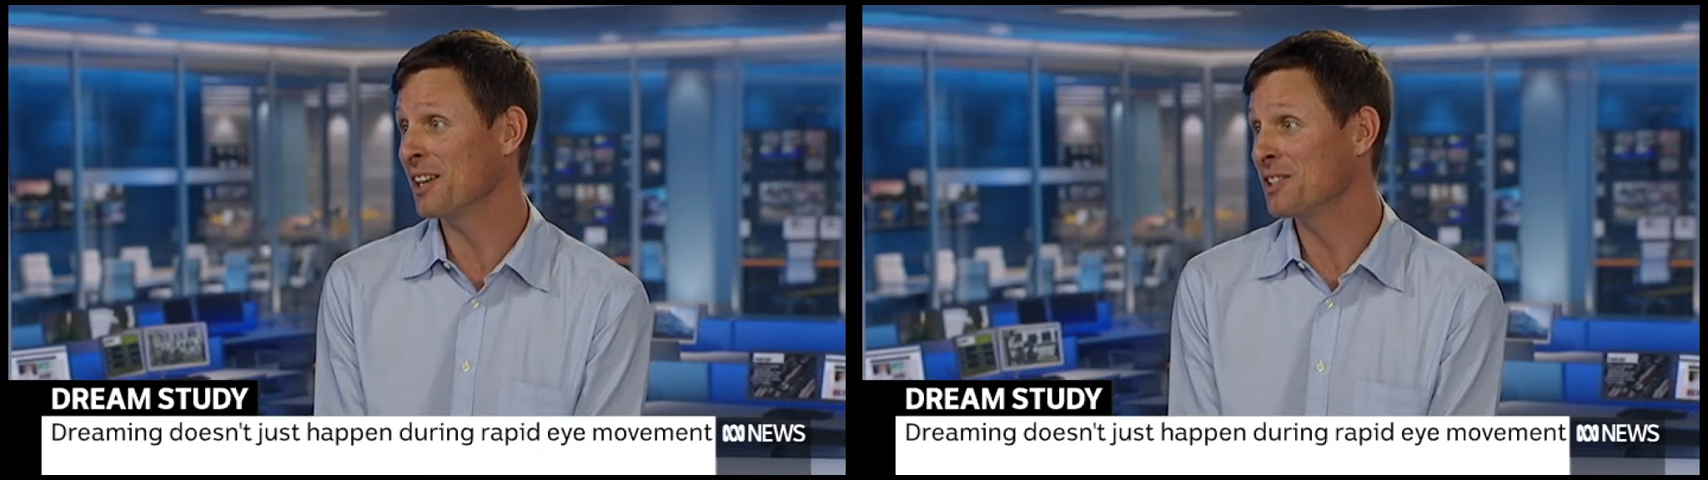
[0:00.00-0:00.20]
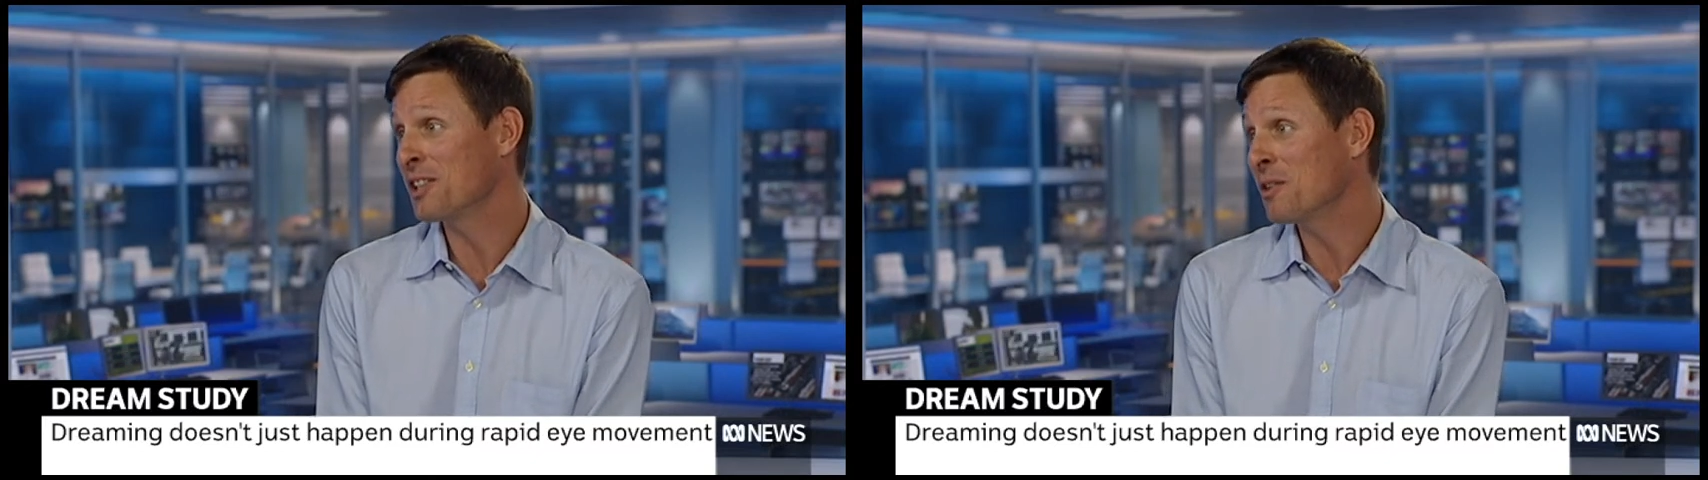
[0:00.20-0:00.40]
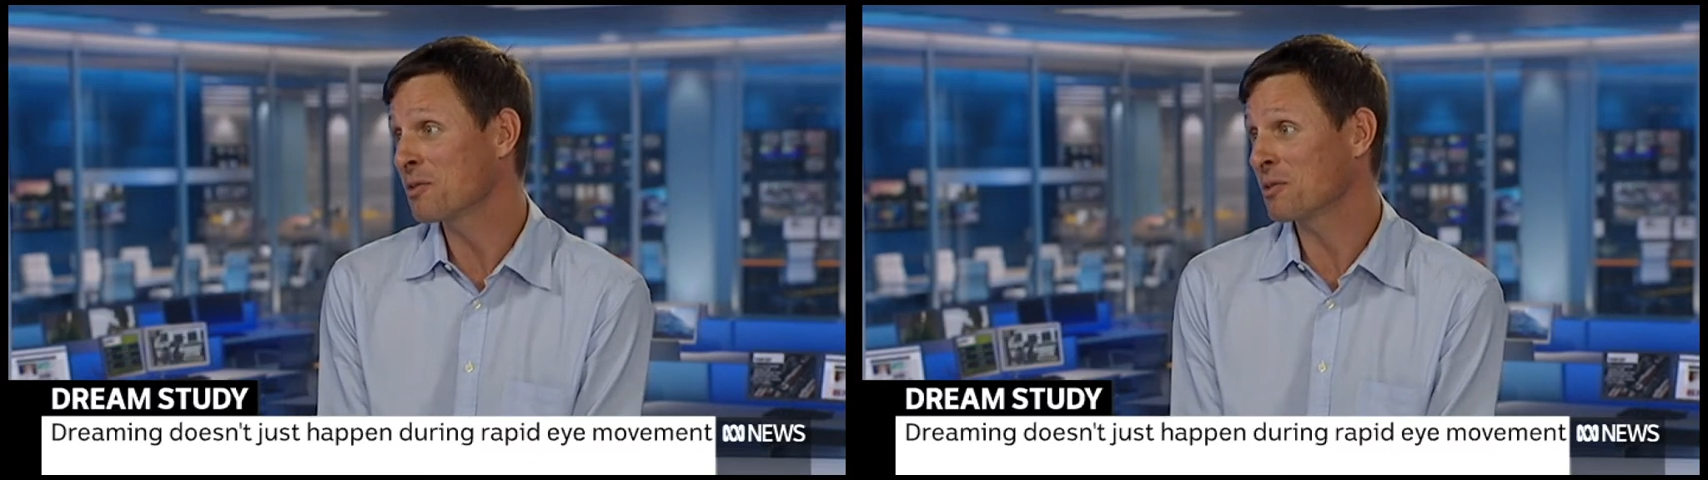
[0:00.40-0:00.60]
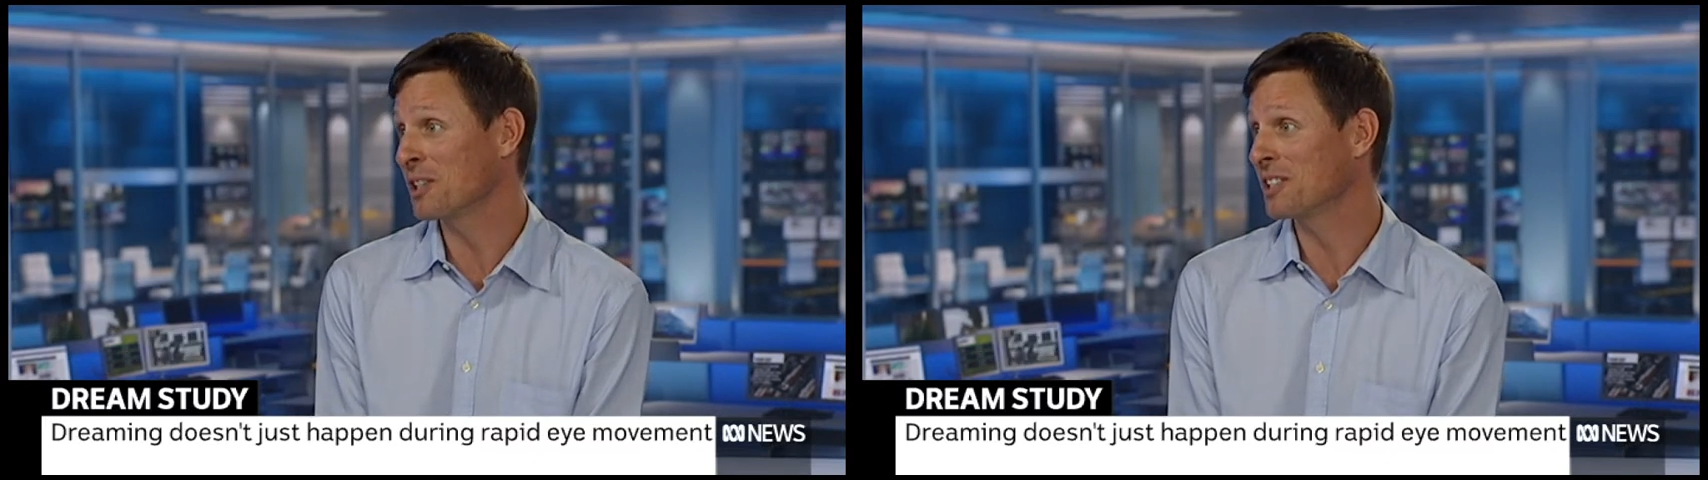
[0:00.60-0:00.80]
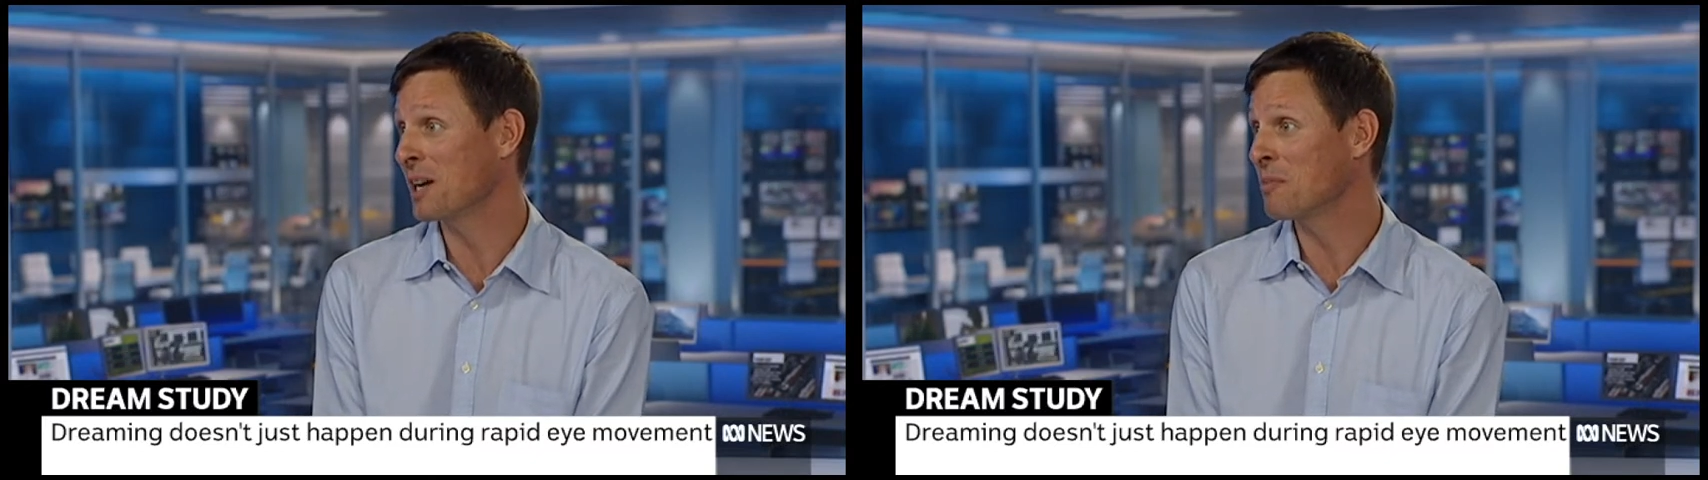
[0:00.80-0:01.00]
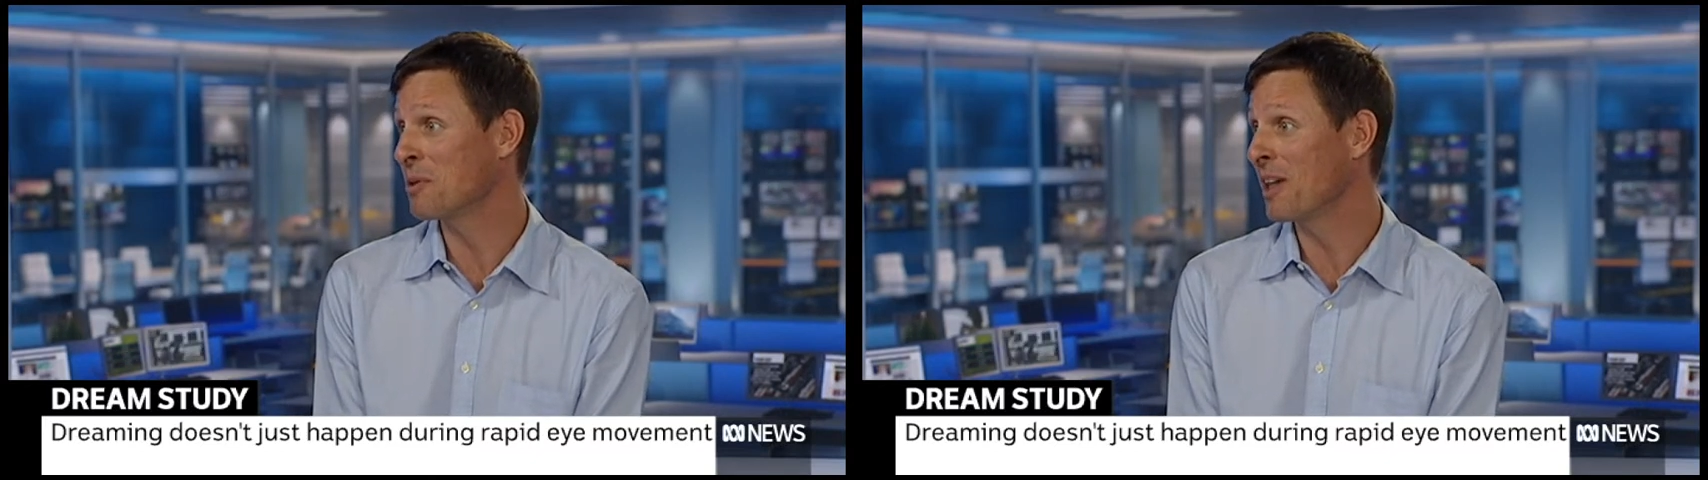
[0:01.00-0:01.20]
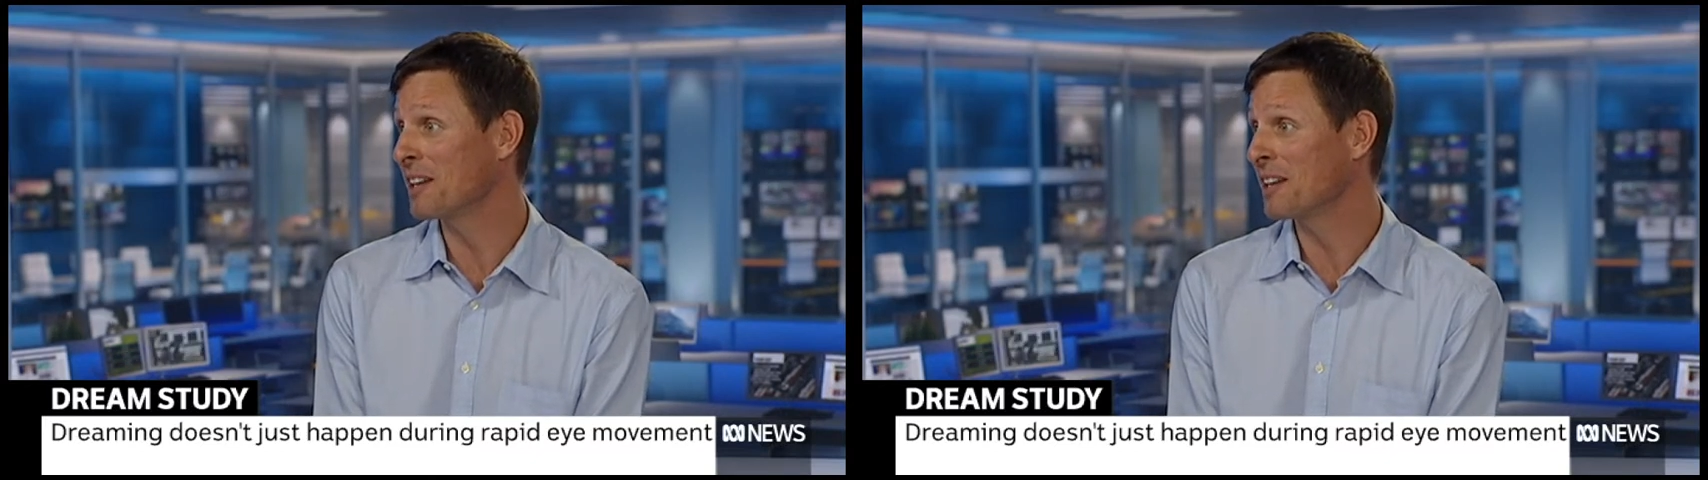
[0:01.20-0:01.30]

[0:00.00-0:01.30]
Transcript: seals, for example, they